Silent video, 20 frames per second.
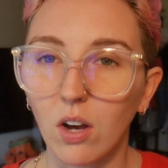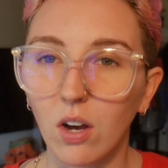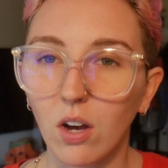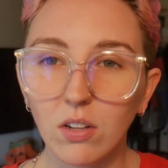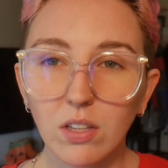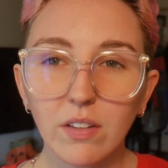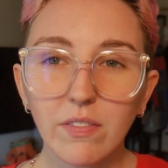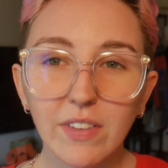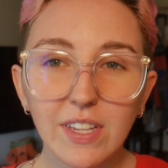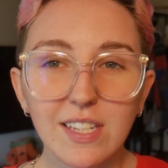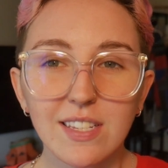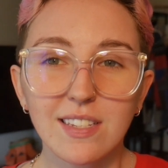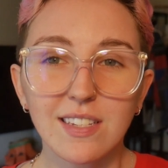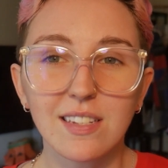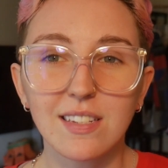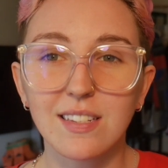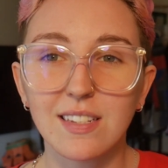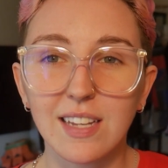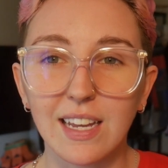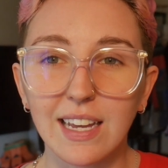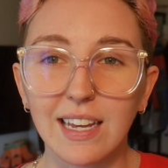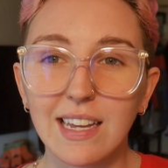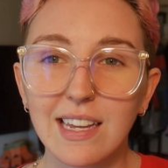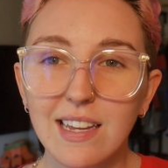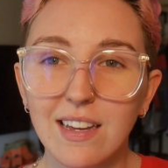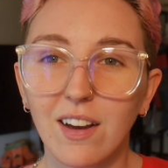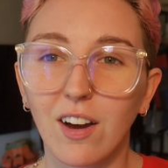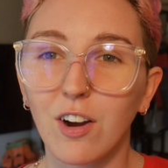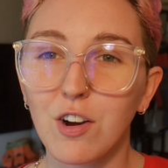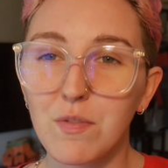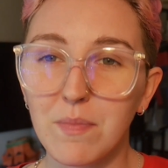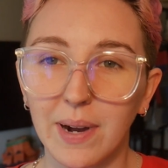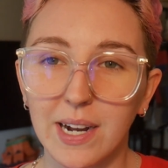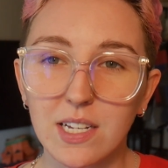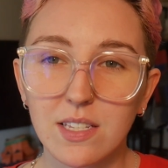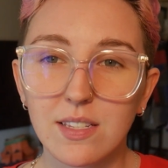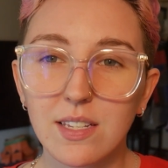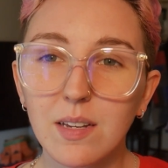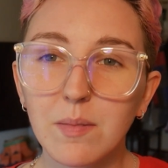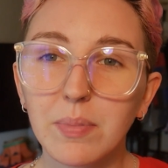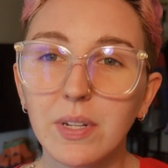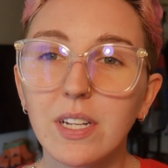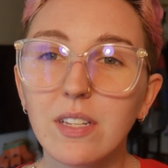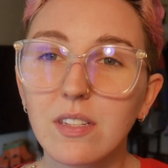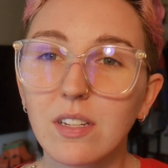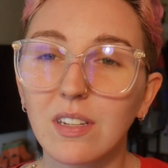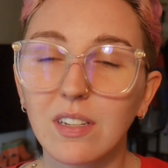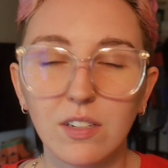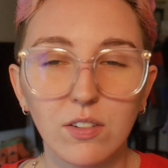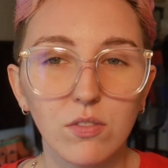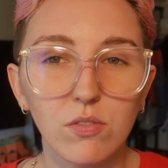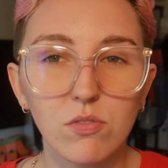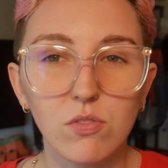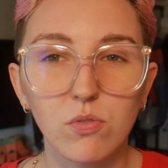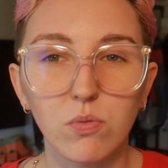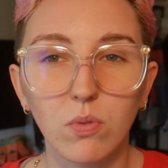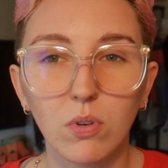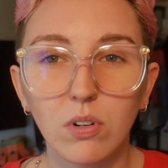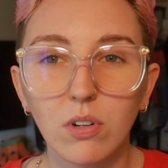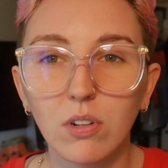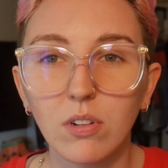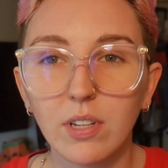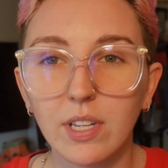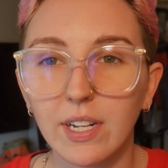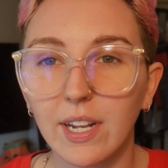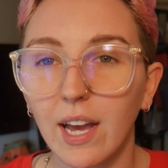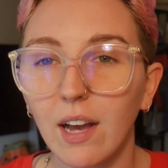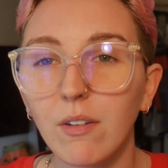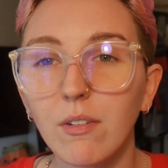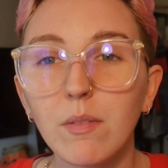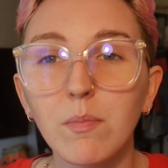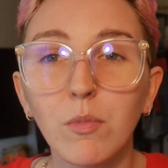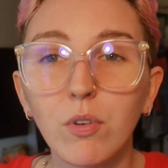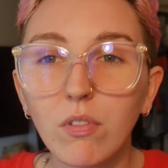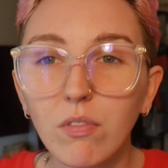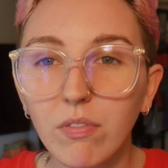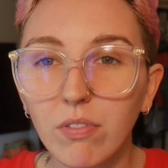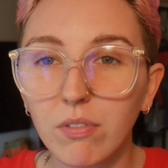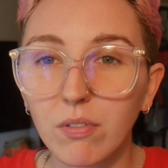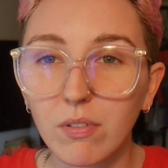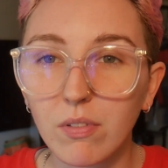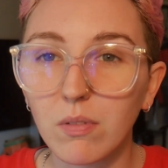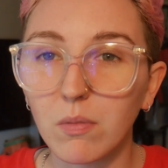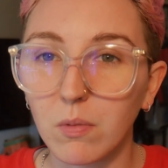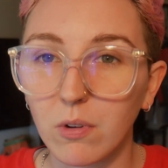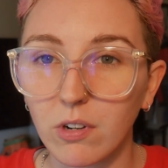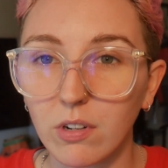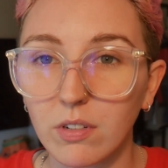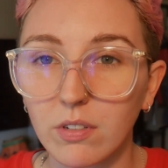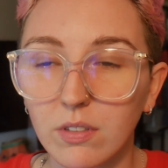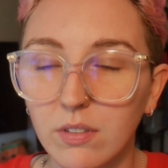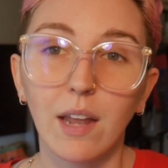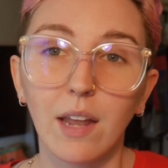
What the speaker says: All of this to say, our mindset plays a huge role in how we move through the world,